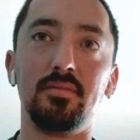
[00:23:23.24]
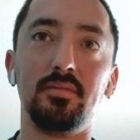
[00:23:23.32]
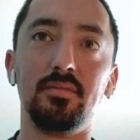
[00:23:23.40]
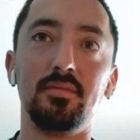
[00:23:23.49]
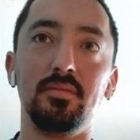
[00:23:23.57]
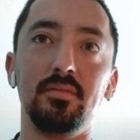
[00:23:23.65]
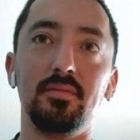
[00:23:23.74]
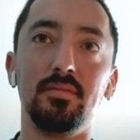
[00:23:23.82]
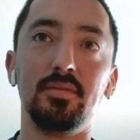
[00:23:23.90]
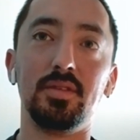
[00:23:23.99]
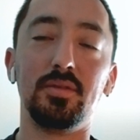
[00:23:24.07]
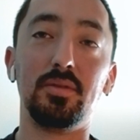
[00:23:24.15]

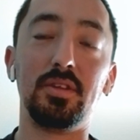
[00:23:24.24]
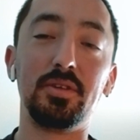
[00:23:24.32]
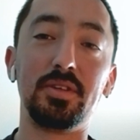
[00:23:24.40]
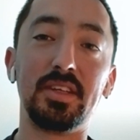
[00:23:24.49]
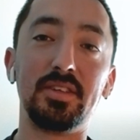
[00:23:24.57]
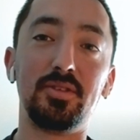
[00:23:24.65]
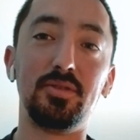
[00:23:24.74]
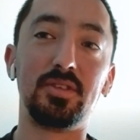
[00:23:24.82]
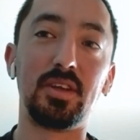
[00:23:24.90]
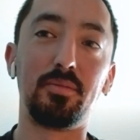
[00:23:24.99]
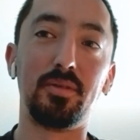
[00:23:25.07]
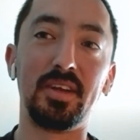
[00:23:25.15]
Well, you'd get 2
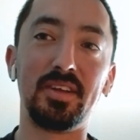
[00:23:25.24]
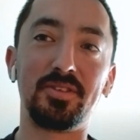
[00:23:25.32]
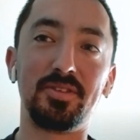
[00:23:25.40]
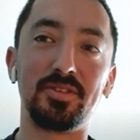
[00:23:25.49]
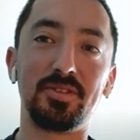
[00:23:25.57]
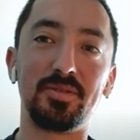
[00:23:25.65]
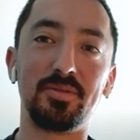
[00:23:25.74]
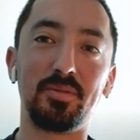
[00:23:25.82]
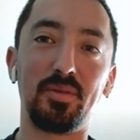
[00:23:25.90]
separate answers.